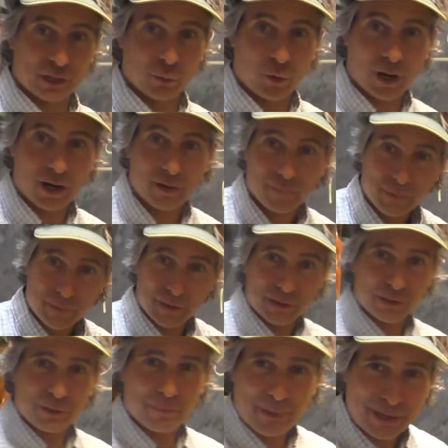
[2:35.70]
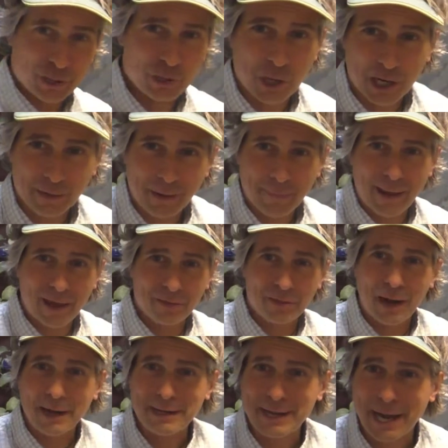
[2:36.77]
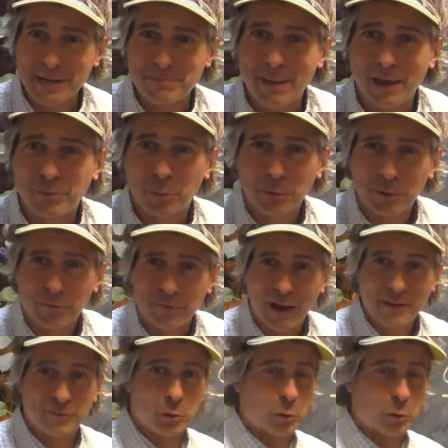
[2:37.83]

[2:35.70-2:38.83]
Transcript: is where, this is a big chunk of my Math 98 and Math 105